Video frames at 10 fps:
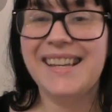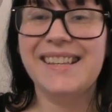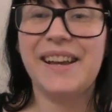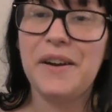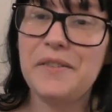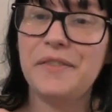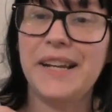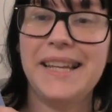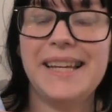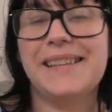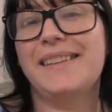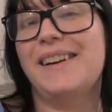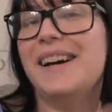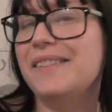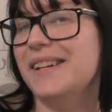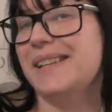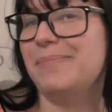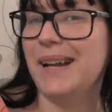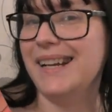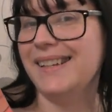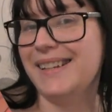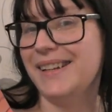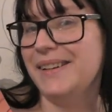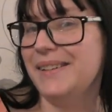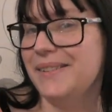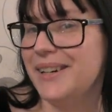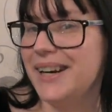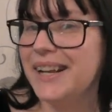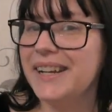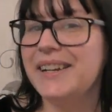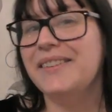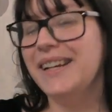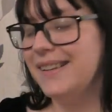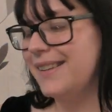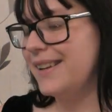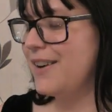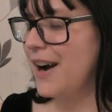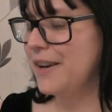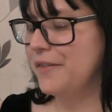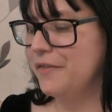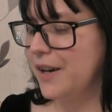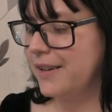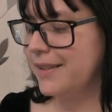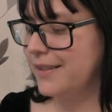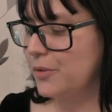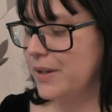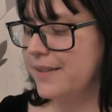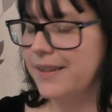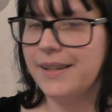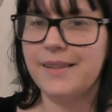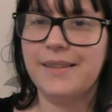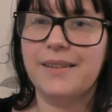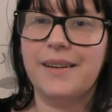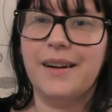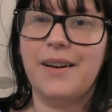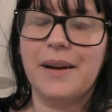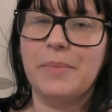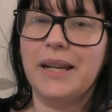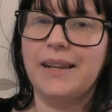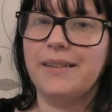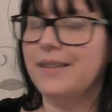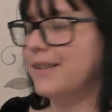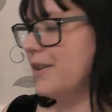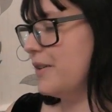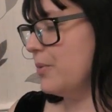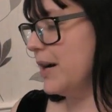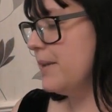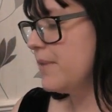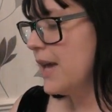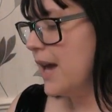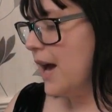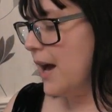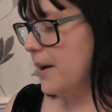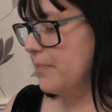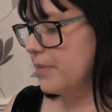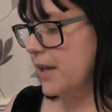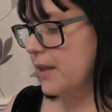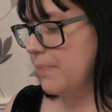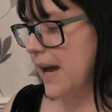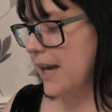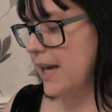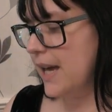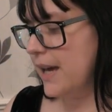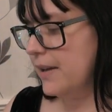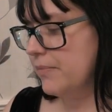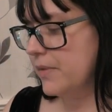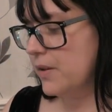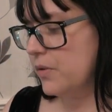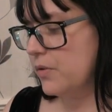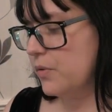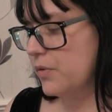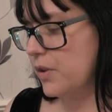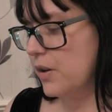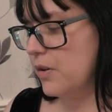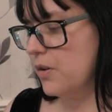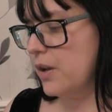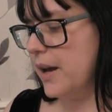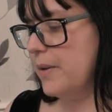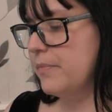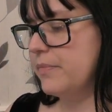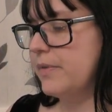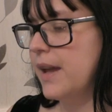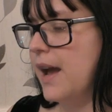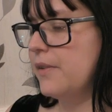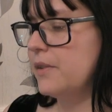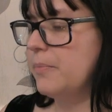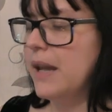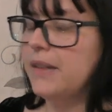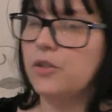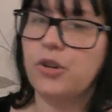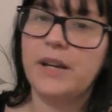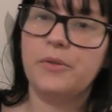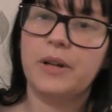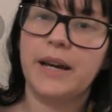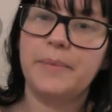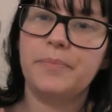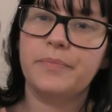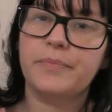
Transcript: So hopefully that's kind of explained to you what Hanukkah is in a kind of fun, twisted, I'm in it kind of way. Um, at the back here, it's also got um, how to play the dreidel game.